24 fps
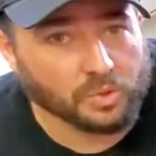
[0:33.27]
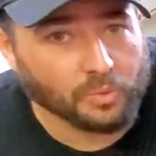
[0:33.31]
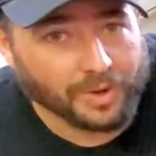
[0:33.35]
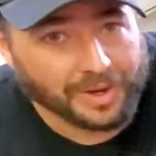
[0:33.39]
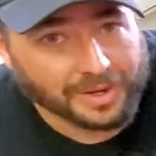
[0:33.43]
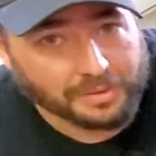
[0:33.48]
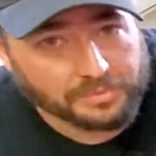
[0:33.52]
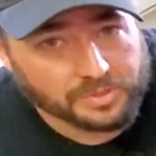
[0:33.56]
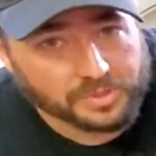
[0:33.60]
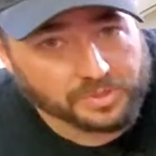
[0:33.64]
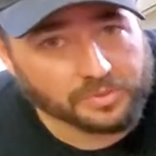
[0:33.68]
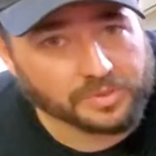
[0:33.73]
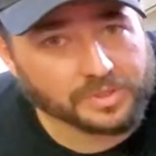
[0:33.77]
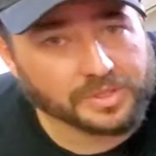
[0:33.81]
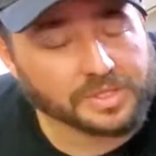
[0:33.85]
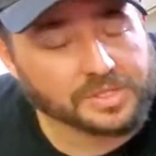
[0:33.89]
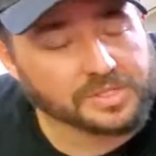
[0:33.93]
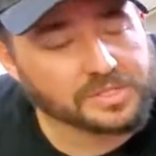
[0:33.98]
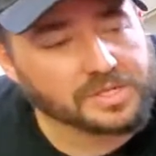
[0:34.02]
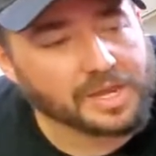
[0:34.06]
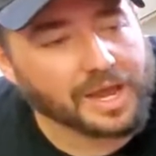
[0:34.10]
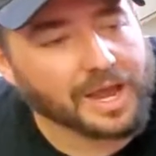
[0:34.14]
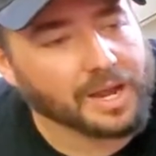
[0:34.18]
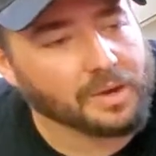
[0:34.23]
know why I'm doing
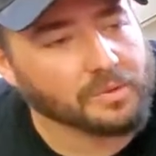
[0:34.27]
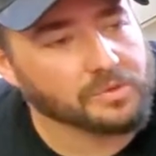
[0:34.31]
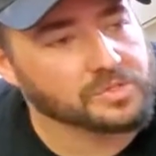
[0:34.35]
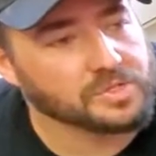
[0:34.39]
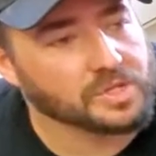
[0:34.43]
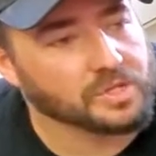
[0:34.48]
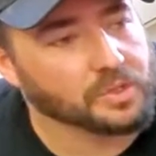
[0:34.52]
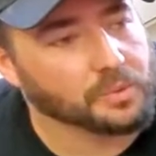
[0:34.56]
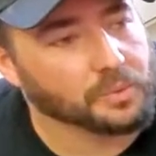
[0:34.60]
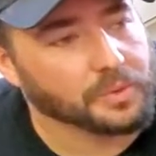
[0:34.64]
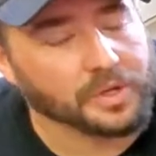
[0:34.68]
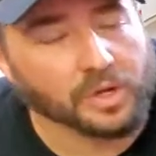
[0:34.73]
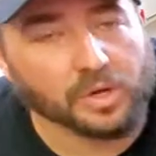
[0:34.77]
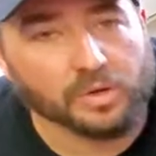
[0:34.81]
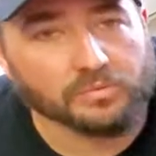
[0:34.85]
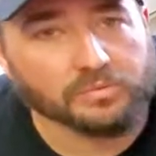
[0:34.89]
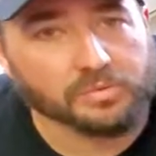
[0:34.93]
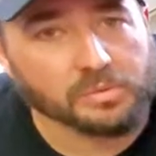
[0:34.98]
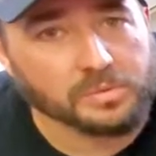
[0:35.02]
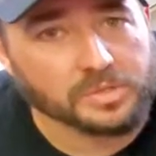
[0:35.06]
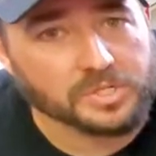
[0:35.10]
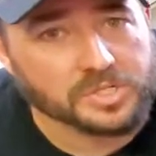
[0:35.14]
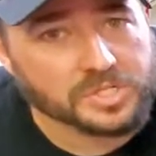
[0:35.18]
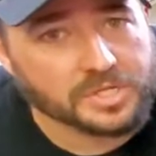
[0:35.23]
this, I was on the way home
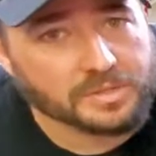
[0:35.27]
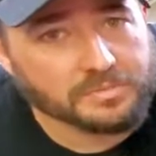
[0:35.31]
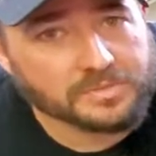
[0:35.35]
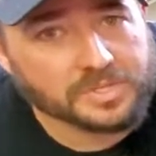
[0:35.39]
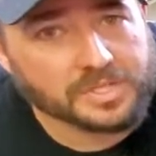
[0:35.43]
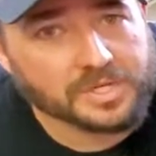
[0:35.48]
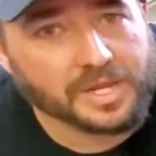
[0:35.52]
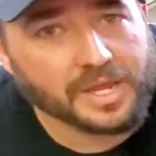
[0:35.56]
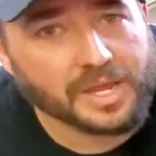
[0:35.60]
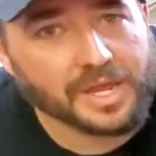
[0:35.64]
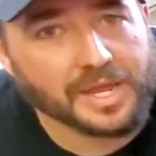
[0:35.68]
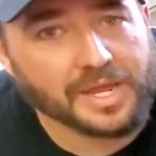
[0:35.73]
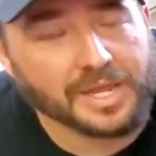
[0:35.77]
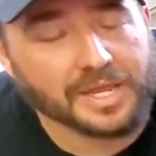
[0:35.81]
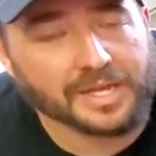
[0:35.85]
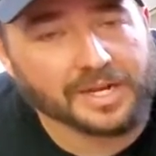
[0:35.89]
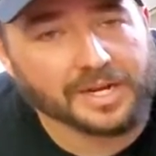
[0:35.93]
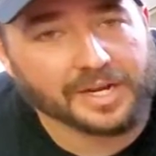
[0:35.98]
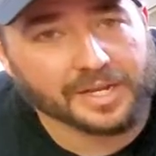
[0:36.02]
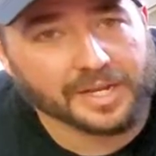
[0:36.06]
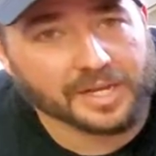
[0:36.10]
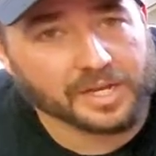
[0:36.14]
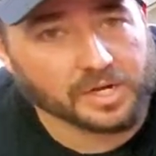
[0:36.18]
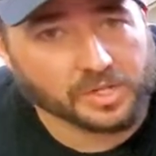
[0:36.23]
from the gym today
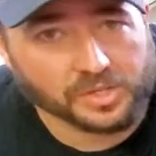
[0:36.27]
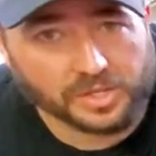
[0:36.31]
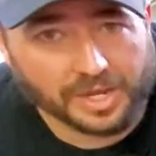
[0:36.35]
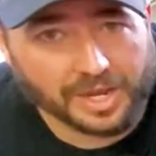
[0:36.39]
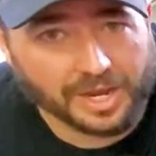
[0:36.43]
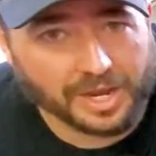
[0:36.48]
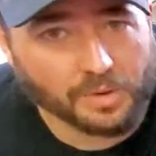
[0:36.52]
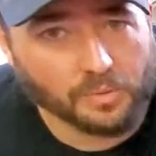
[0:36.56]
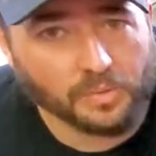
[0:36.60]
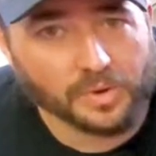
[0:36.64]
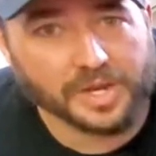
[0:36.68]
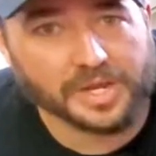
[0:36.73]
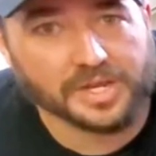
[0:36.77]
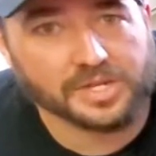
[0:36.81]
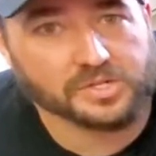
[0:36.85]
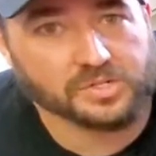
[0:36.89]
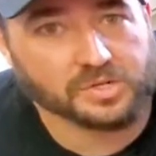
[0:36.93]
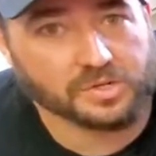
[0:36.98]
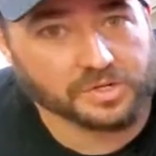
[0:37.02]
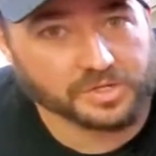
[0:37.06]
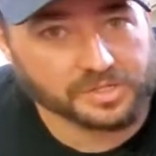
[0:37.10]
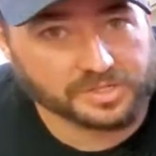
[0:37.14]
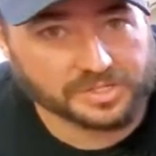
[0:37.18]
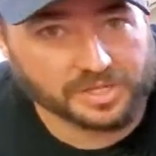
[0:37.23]
and I got on the highway,
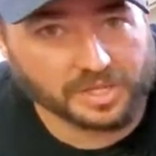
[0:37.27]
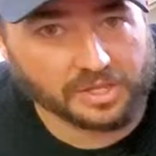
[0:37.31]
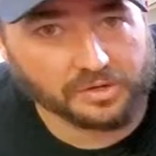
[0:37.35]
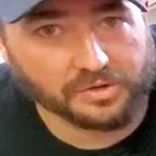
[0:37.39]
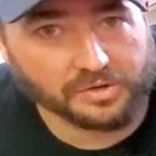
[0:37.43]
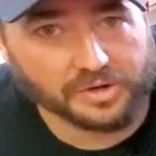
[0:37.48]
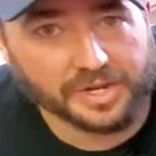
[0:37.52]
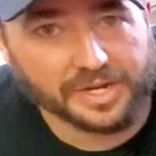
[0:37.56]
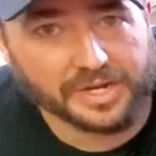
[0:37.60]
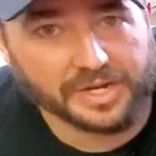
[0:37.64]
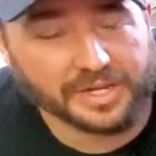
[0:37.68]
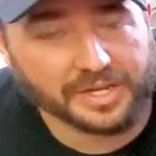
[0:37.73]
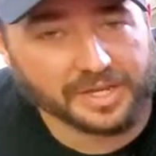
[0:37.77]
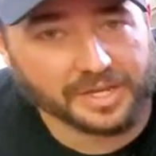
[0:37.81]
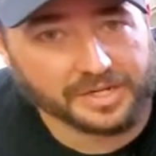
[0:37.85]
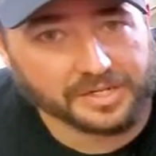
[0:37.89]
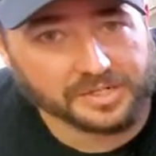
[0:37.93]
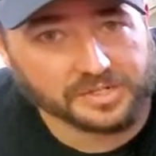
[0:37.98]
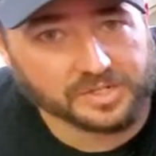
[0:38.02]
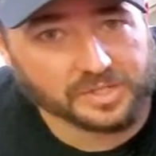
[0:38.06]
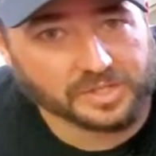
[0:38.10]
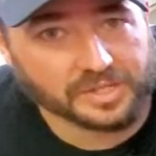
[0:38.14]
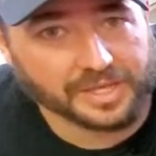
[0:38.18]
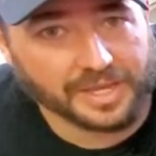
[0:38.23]
started accelerating, got
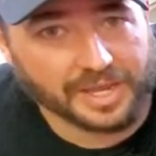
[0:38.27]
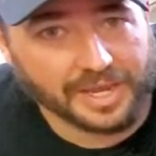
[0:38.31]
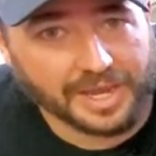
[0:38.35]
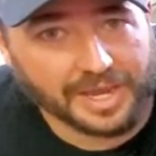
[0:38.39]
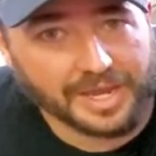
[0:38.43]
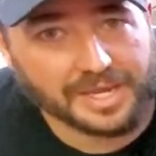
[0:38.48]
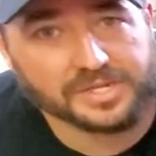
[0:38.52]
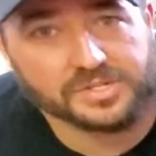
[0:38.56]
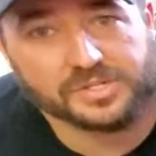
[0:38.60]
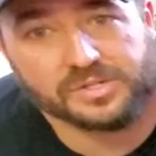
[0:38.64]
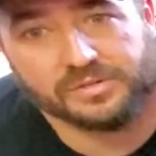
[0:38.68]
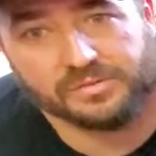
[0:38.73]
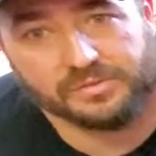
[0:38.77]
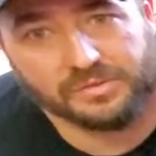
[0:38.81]
into the gas,